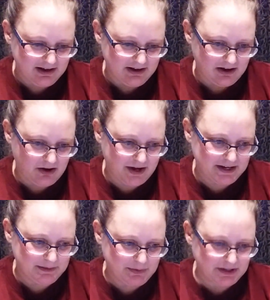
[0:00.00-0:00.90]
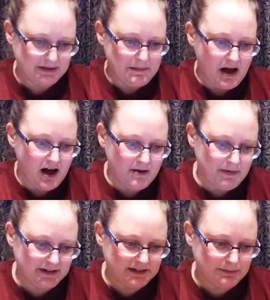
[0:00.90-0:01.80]
oh, I didn't bring them up.
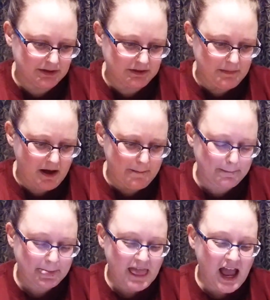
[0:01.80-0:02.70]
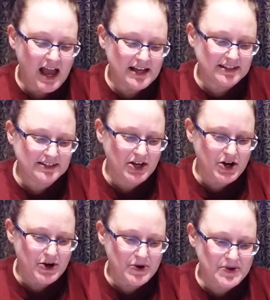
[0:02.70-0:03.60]
I need to bring them up.
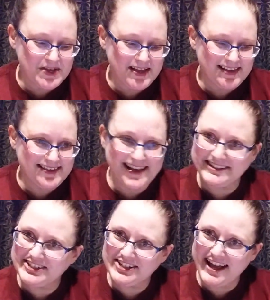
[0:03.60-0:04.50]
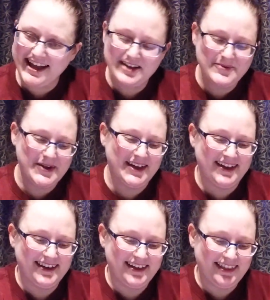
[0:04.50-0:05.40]
So yesterday
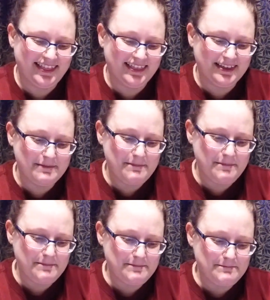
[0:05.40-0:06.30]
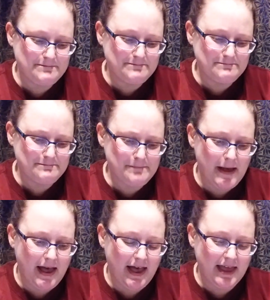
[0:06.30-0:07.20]
with the
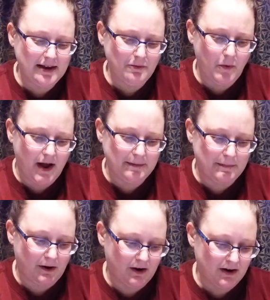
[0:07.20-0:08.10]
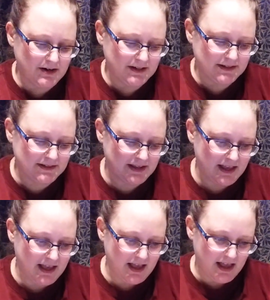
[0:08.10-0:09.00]
pen wipers,
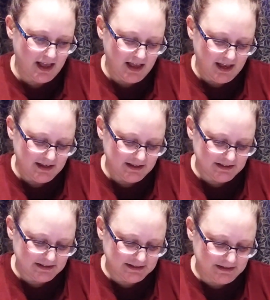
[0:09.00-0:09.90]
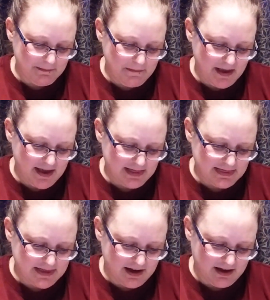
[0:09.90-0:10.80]

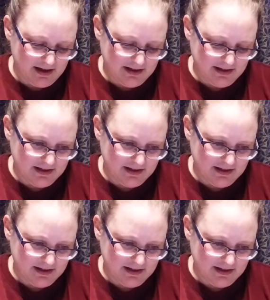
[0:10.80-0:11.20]
Samantha